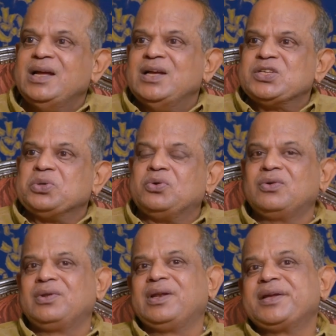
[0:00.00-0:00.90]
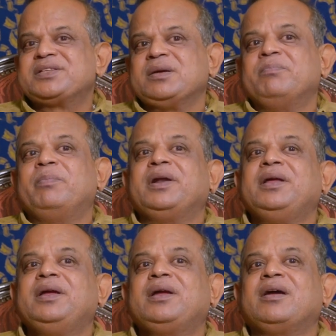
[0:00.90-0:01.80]
So, like
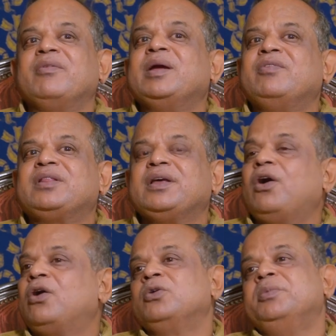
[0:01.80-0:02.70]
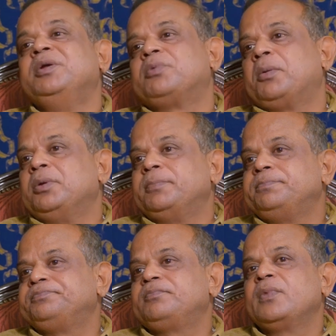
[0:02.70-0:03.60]
somebody coming with a autoimmune
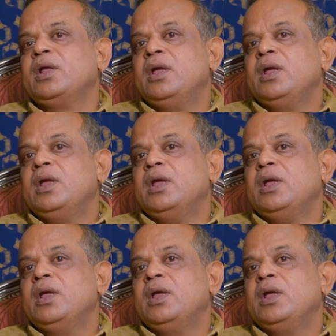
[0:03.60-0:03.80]
problem,